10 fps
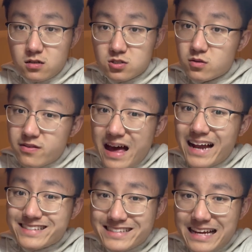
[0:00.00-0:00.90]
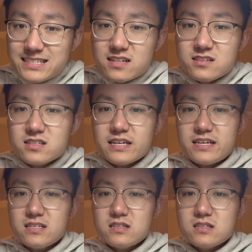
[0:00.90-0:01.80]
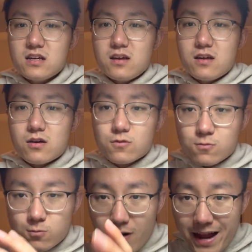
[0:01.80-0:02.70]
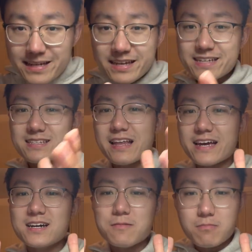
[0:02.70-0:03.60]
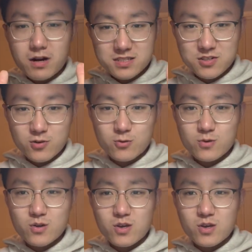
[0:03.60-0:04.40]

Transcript: So that sentence is writing is like a muscle.